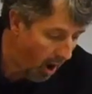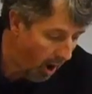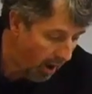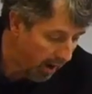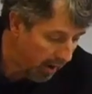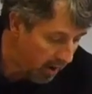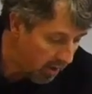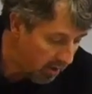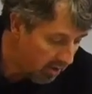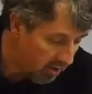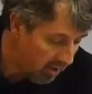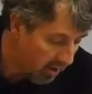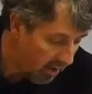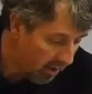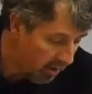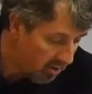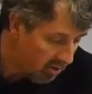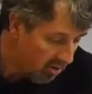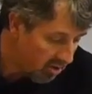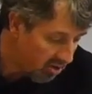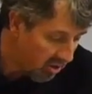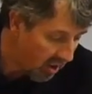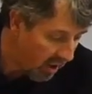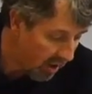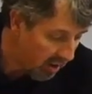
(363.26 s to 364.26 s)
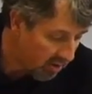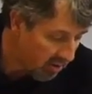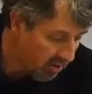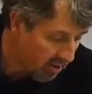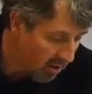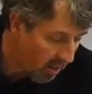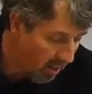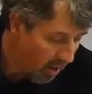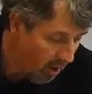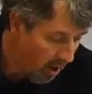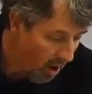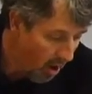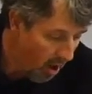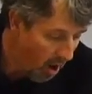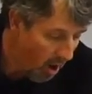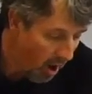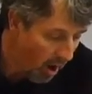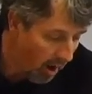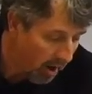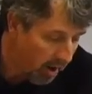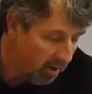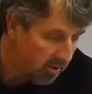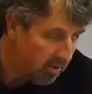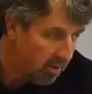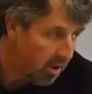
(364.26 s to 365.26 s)
August 6th,
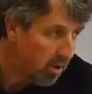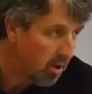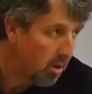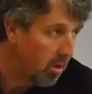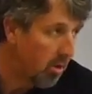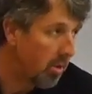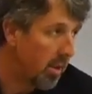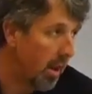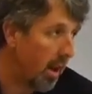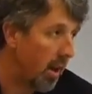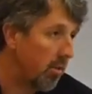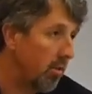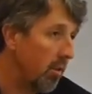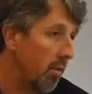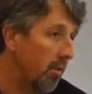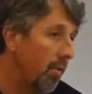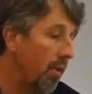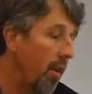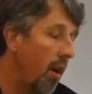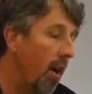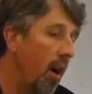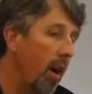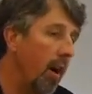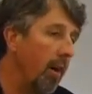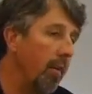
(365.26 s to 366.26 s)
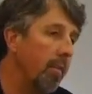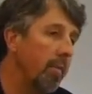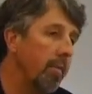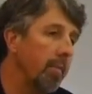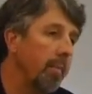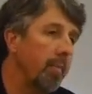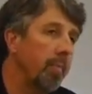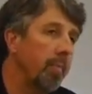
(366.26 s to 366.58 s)
August of 2005.